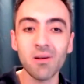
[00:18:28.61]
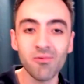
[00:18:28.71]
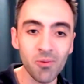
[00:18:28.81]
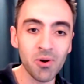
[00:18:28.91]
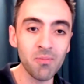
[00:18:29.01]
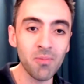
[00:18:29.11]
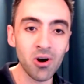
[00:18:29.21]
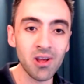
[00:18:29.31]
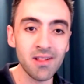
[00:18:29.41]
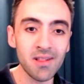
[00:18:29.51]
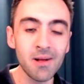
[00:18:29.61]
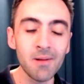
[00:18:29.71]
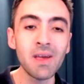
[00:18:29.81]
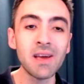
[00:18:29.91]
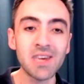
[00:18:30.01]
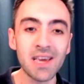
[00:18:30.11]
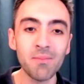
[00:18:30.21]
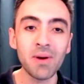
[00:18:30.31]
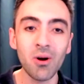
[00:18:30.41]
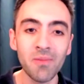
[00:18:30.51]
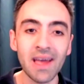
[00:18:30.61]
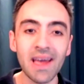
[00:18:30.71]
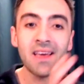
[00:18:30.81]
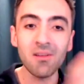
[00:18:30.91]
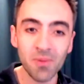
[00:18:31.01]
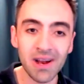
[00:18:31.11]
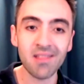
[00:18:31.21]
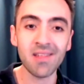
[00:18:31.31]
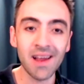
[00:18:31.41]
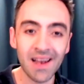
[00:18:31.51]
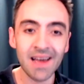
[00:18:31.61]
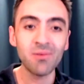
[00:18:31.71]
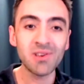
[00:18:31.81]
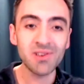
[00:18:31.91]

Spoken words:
from her market. She can become the expert at sign language